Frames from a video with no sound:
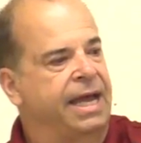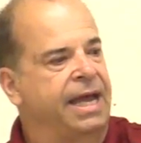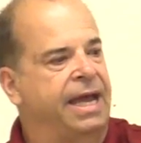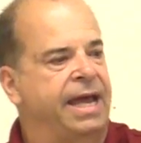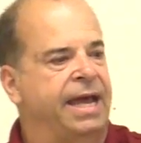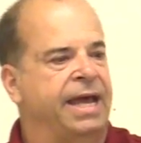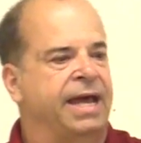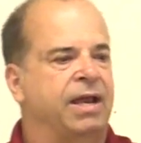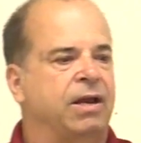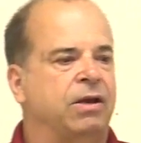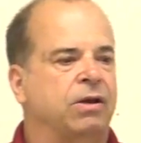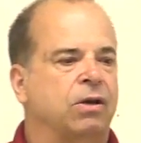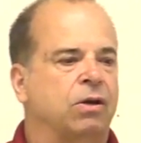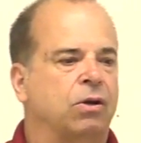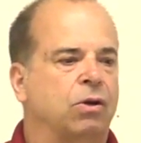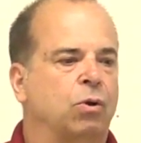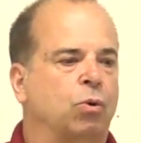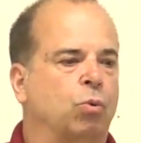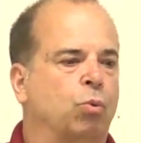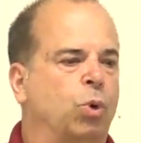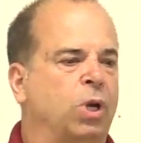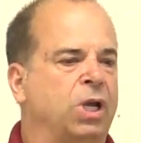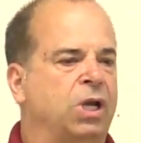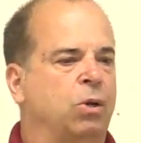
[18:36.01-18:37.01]
And
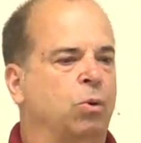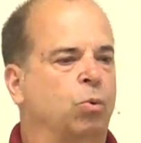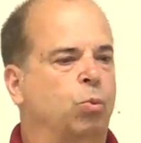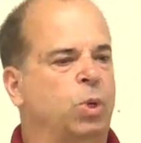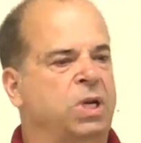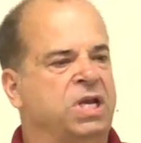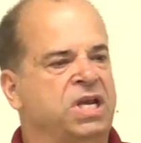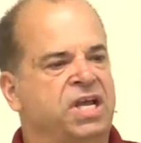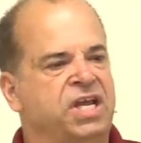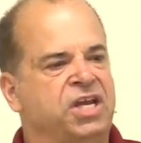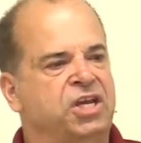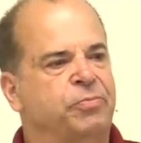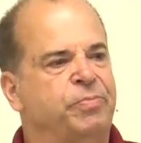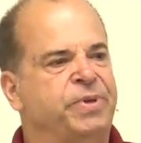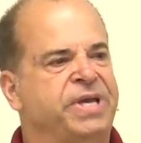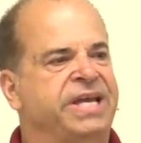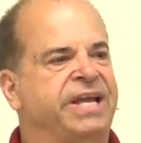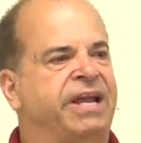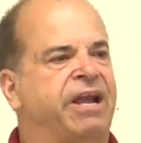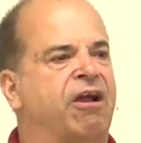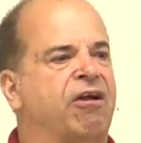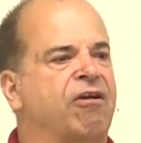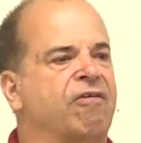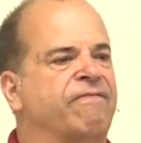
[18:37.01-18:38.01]
we, we need to be
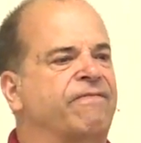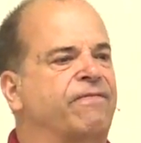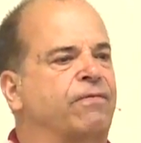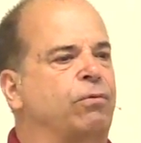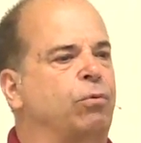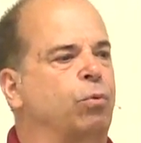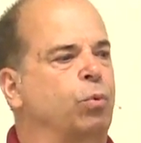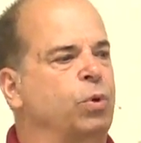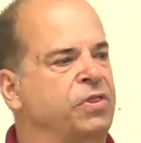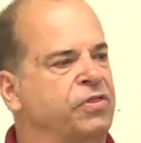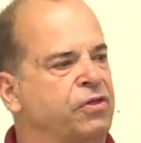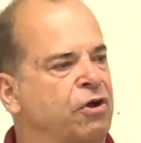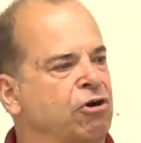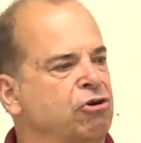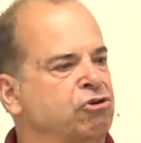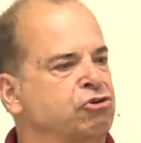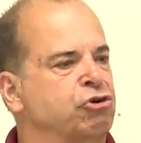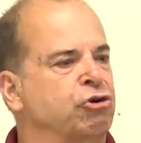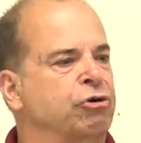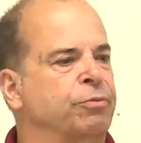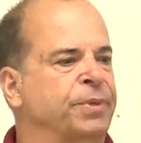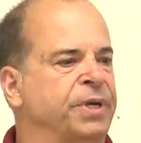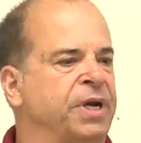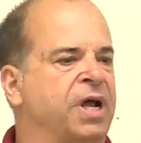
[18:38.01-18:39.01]
careful with our
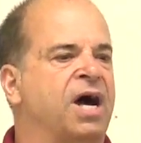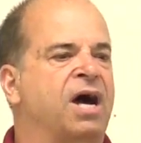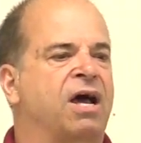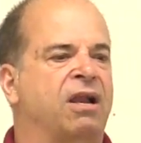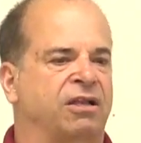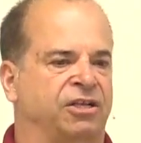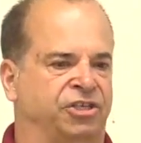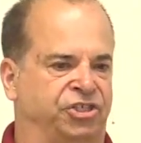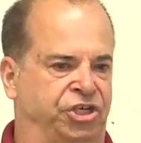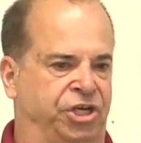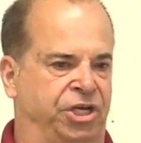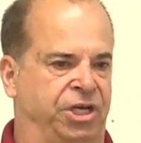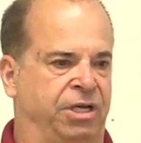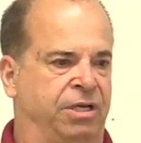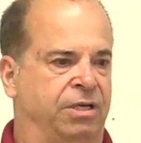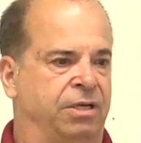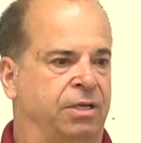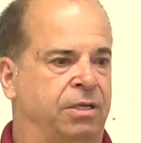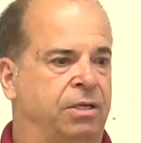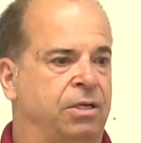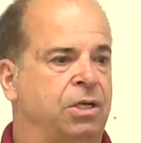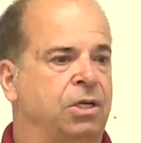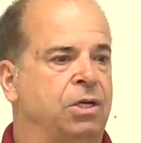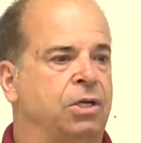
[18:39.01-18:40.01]
terminology.
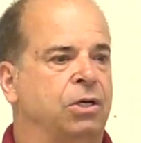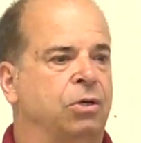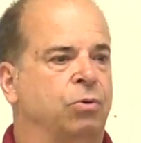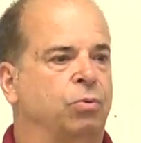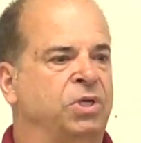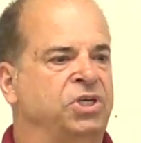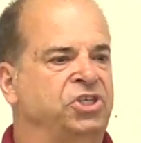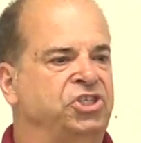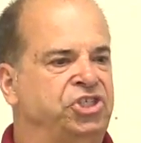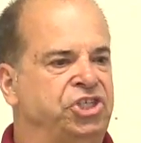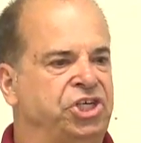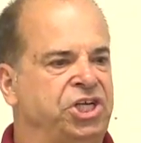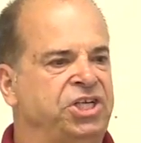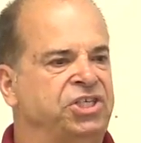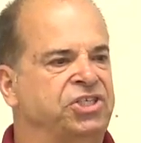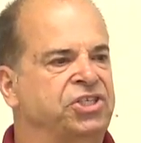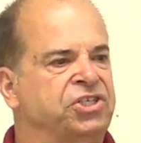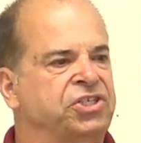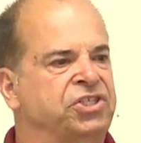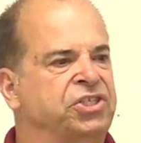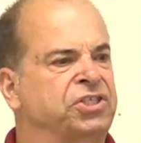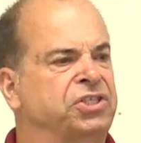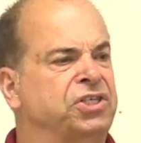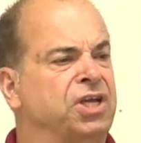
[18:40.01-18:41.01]
When
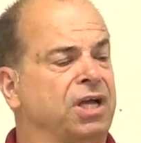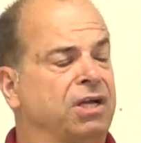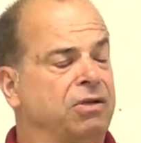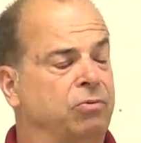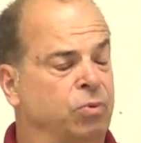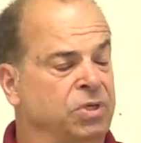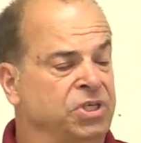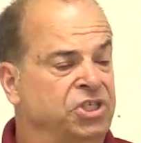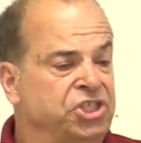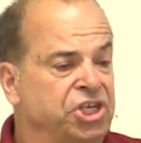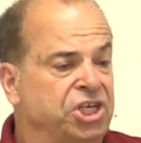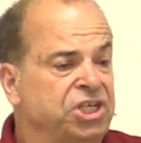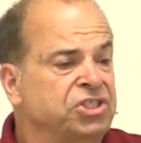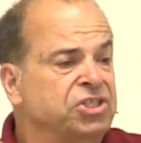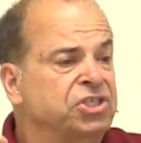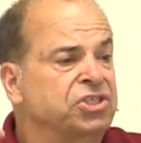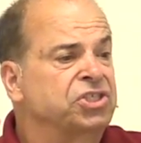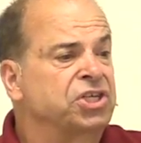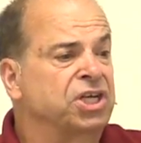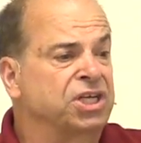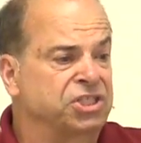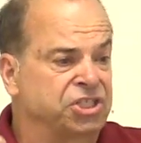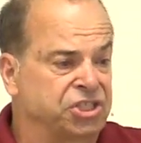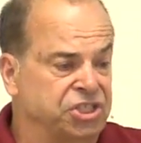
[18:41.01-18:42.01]
Jesus, is, when
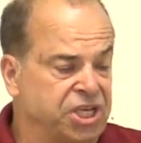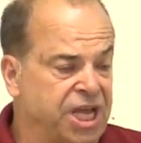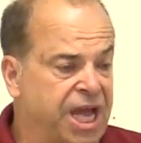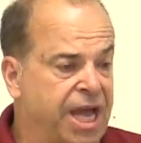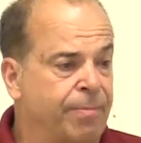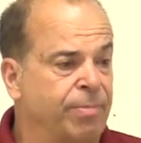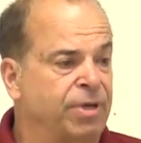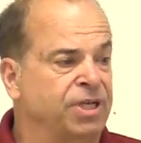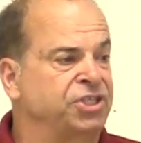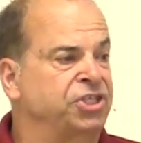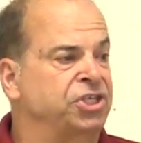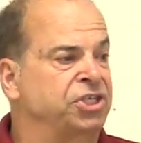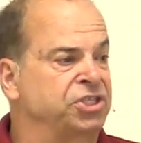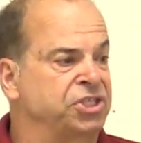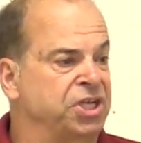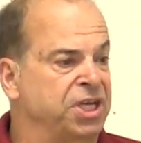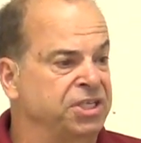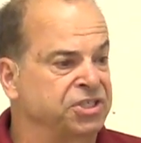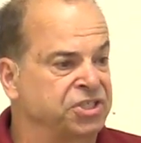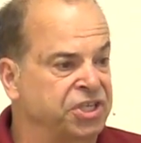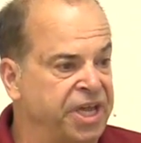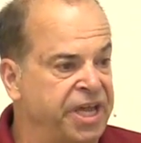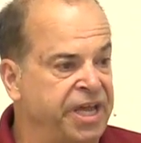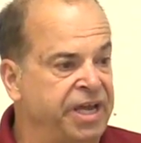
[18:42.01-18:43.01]
Jesus establishes
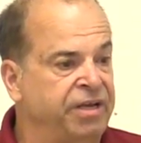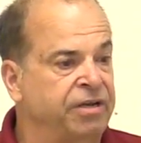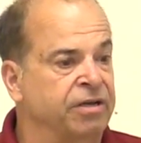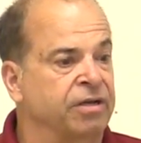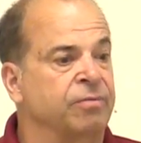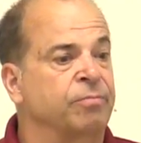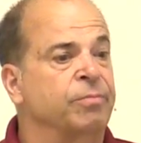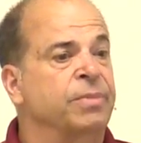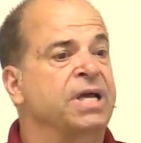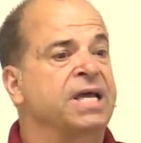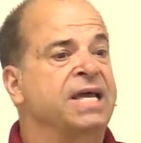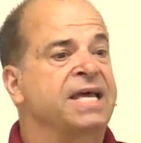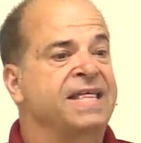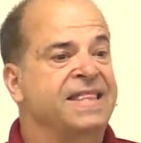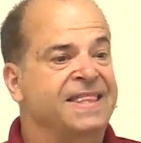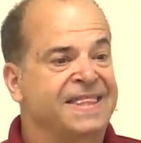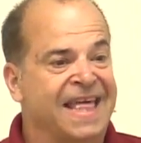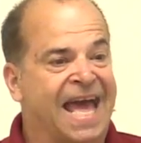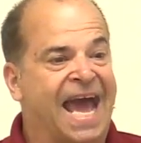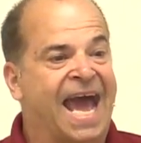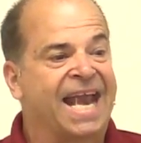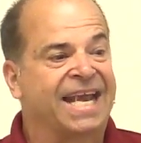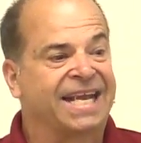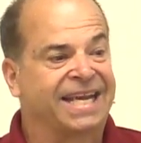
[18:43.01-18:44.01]
his kingdom,
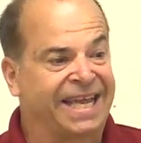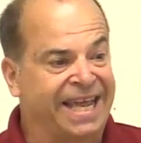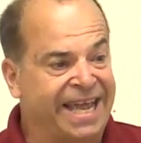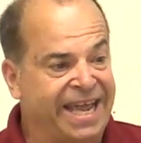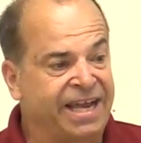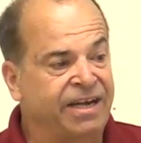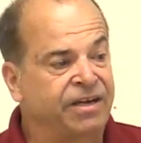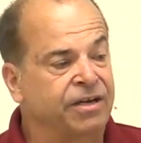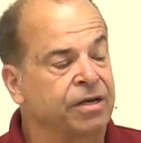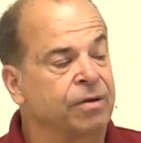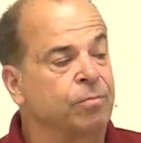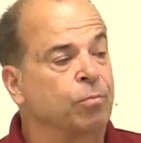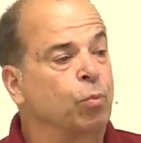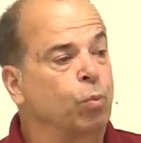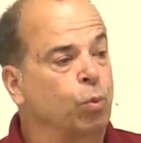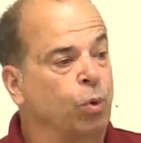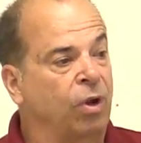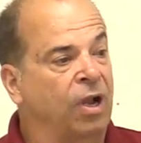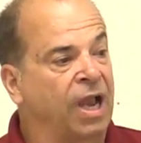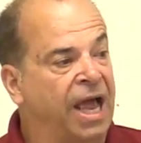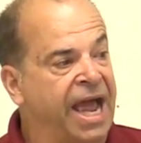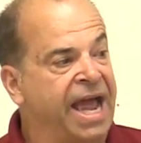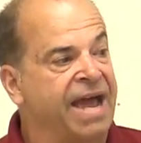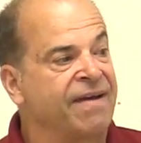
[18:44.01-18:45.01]
that kingdom
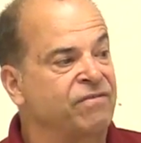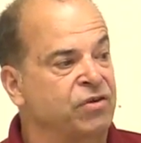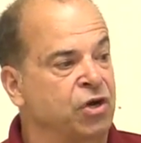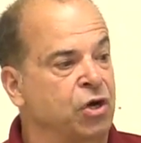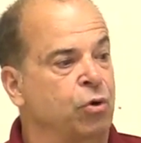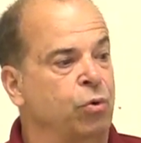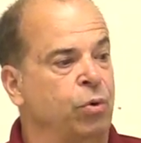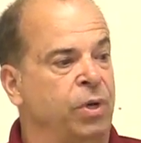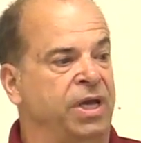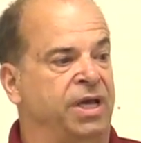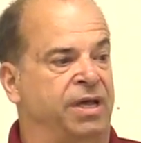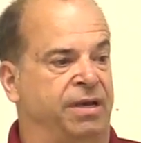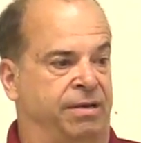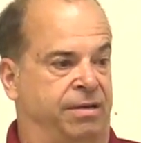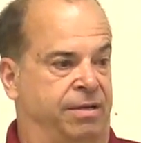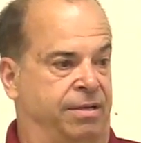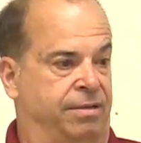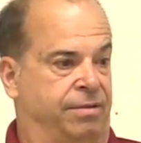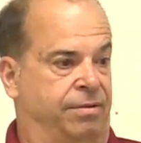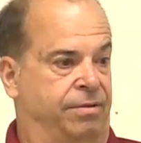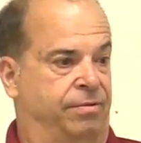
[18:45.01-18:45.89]
will have no end.